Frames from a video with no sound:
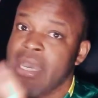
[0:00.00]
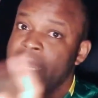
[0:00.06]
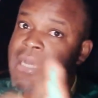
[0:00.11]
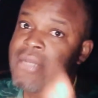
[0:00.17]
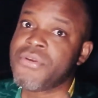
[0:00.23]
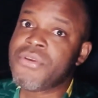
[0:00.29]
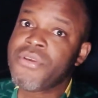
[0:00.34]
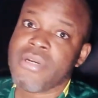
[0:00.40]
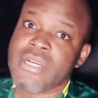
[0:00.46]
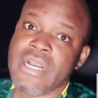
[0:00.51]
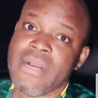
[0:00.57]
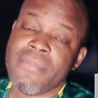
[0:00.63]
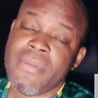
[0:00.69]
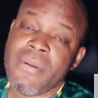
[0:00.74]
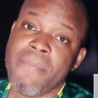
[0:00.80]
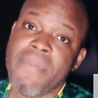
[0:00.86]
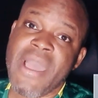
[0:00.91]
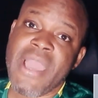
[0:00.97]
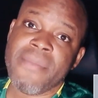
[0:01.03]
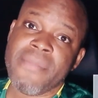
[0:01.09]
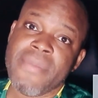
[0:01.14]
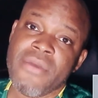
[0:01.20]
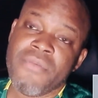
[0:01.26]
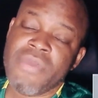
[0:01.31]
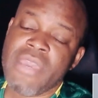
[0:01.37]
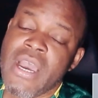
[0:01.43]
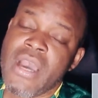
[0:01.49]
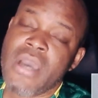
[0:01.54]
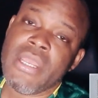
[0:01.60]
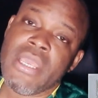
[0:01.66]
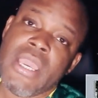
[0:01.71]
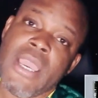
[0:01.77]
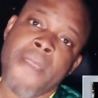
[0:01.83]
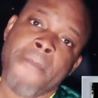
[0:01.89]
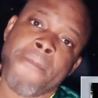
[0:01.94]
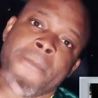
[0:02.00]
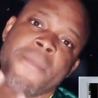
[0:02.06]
I know y'all got my back, man. We out here.